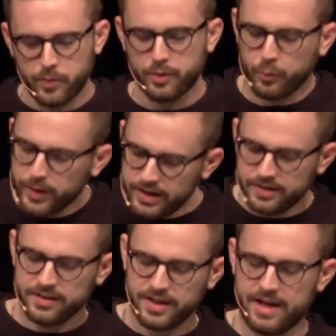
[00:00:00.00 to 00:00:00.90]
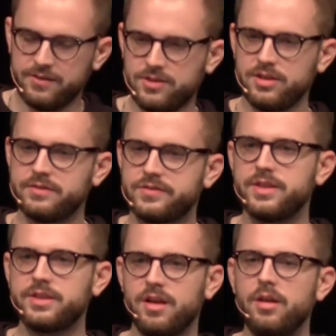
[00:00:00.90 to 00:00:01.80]
what we, the handful
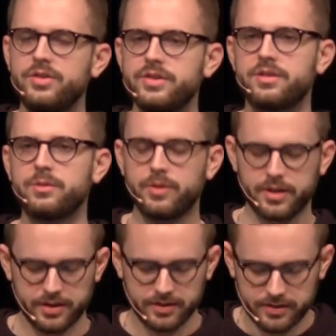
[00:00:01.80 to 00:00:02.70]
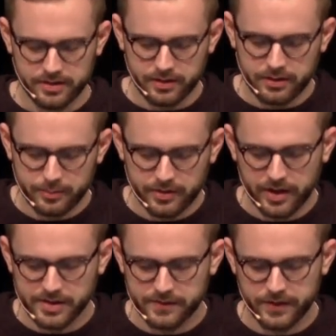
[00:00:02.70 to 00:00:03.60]
of technologies that are working in the human
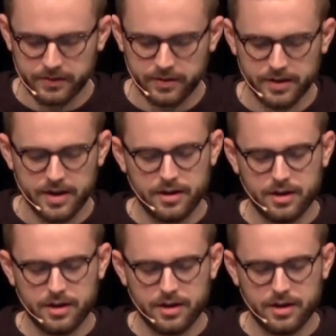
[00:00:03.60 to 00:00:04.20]
rights field,